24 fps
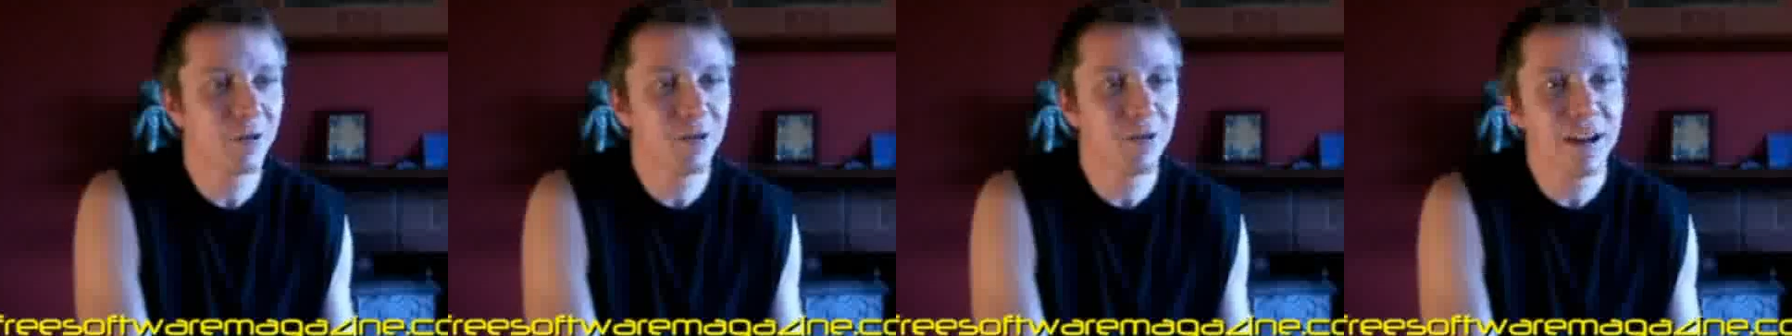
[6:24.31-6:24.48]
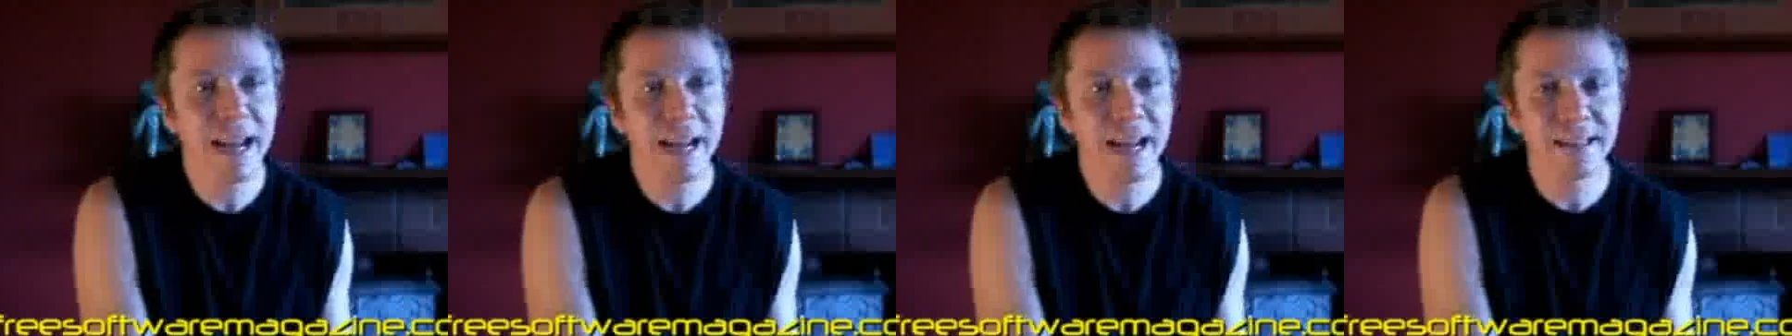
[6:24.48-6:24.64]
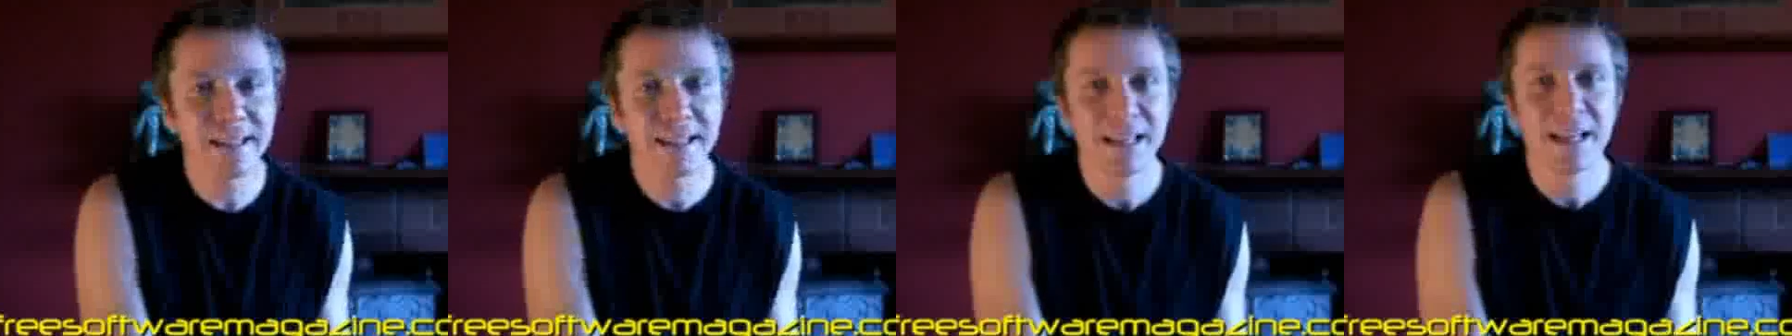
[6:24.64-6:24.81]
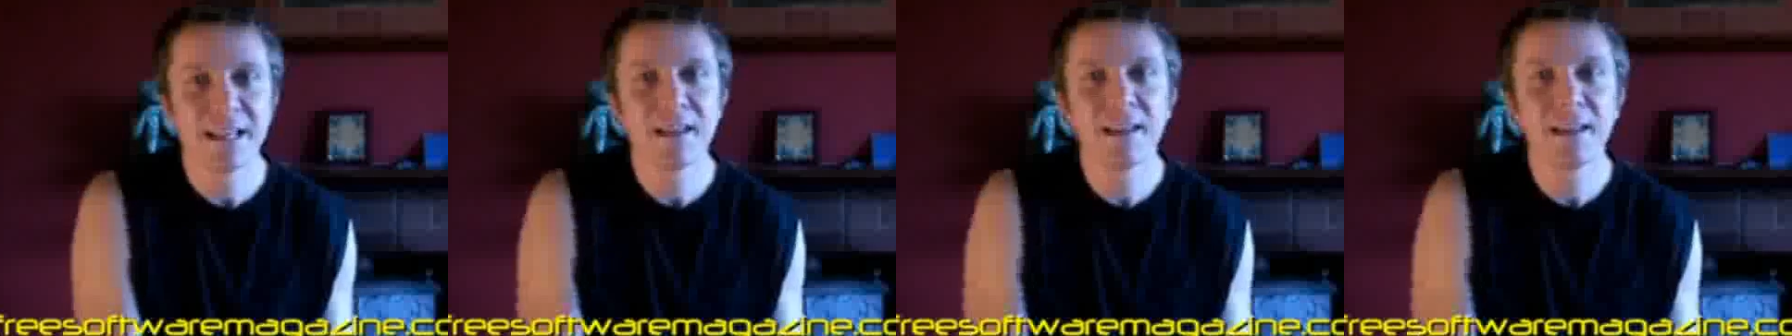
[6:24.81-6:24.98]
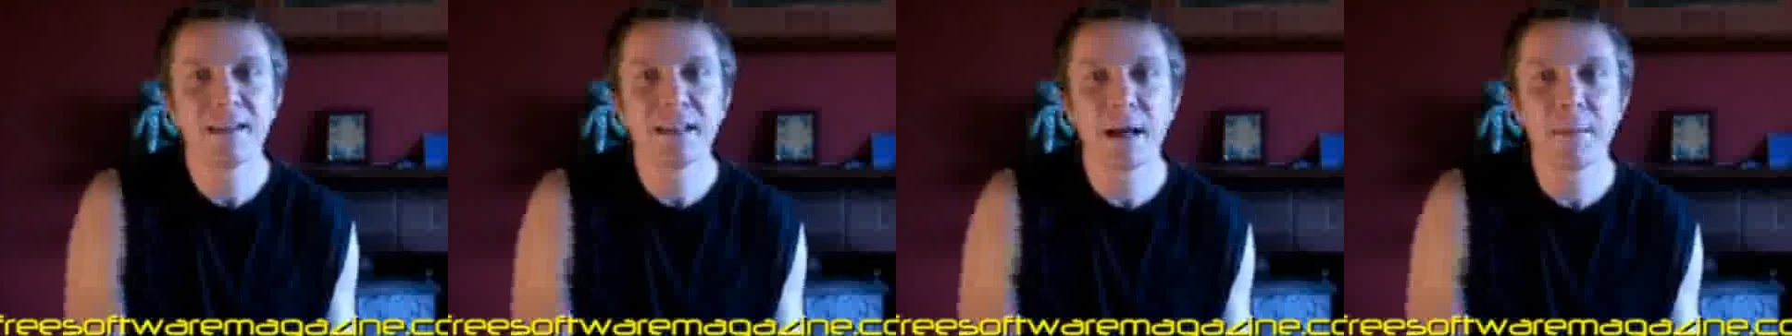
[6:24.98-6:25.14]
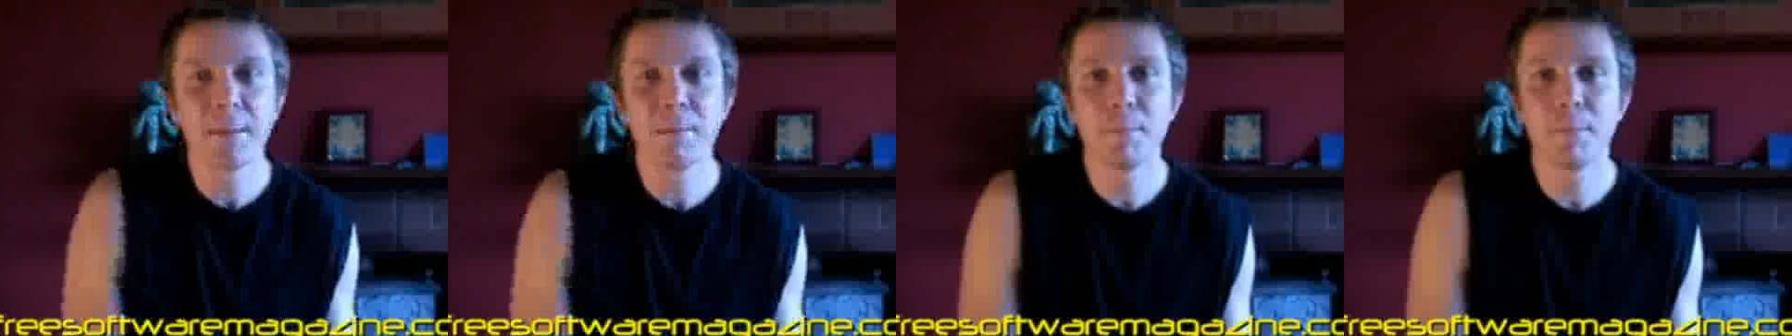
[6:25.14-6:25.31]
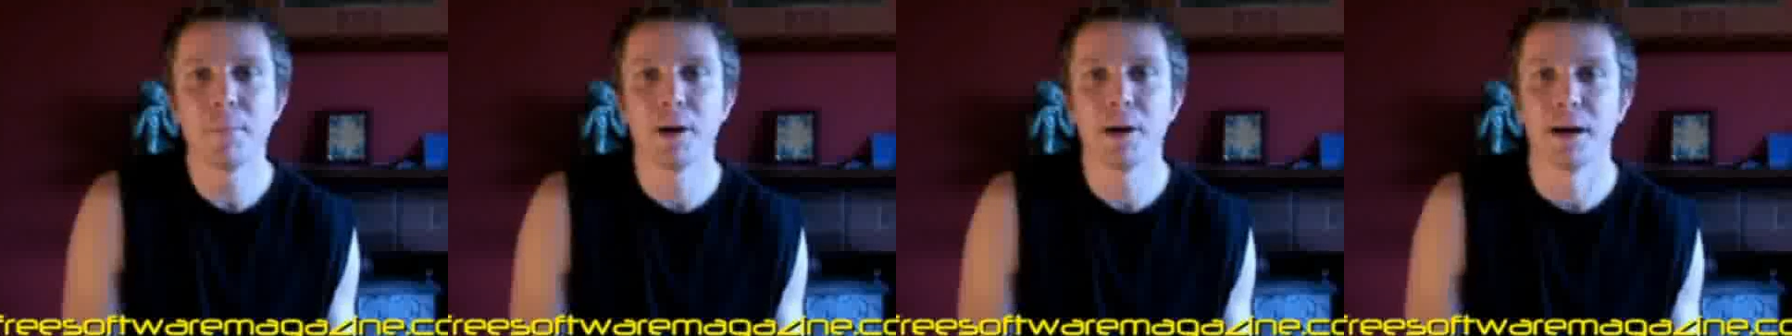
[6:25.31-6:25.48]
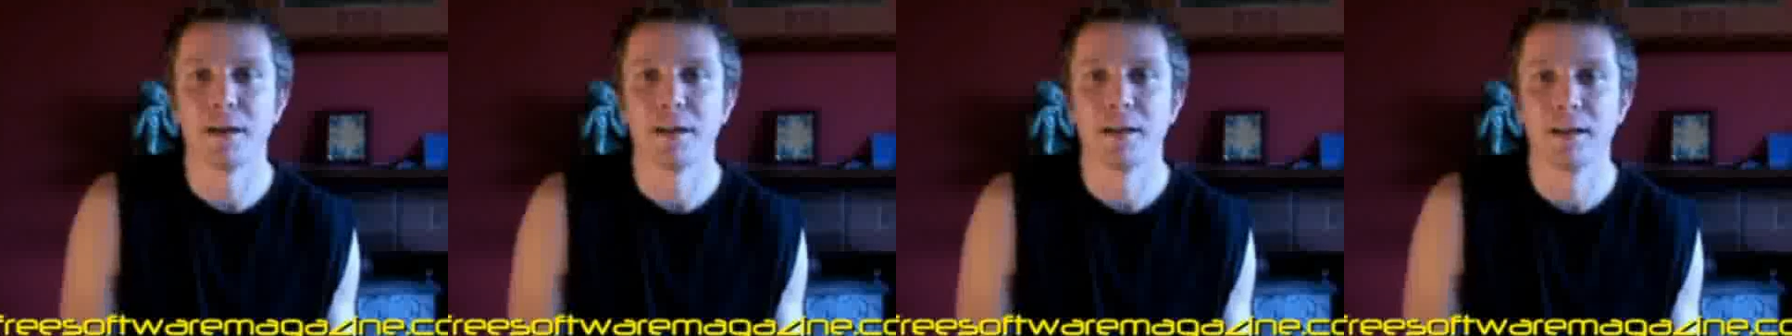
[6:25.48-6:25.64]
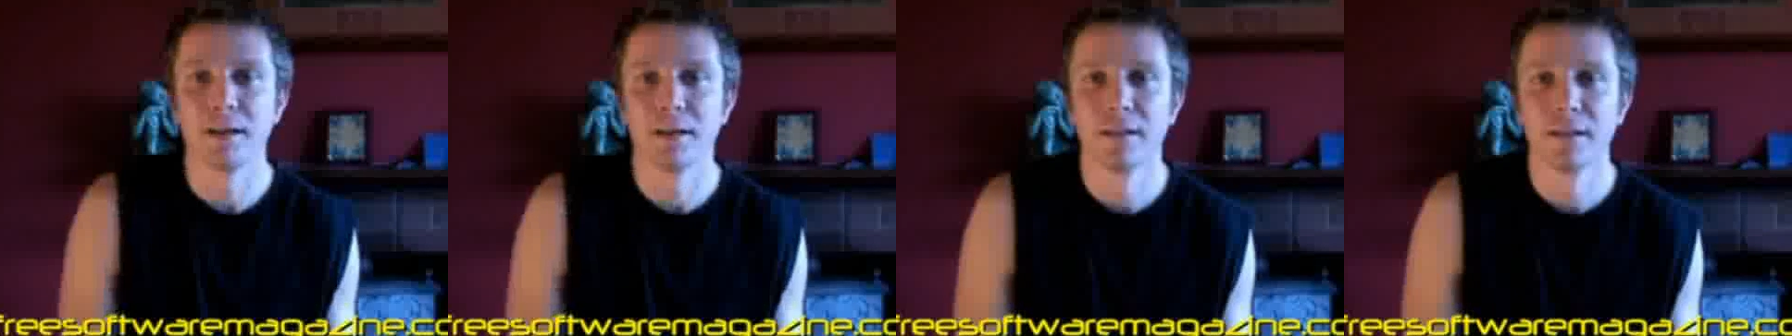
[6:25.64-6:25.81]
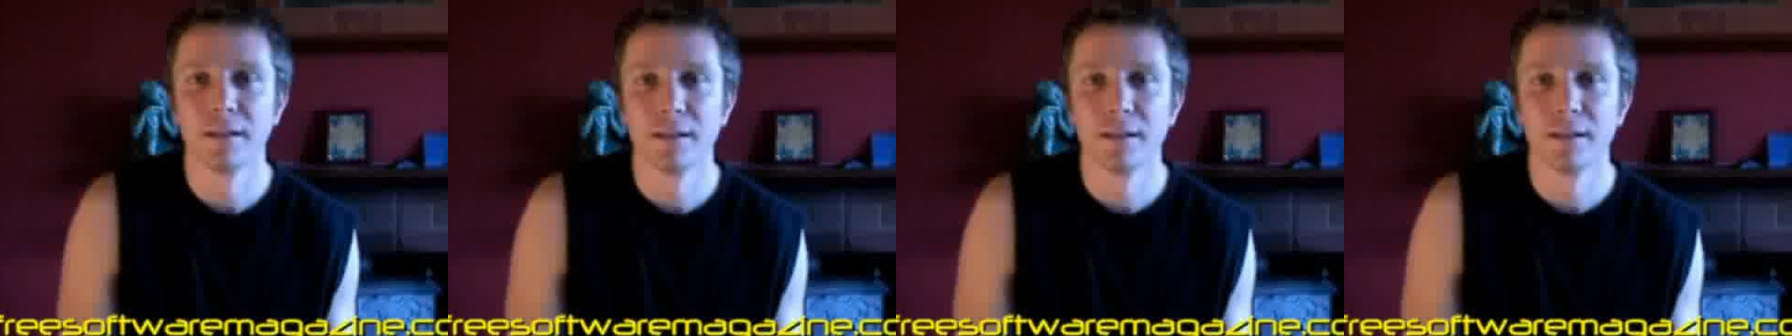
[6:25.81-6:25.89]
create the number.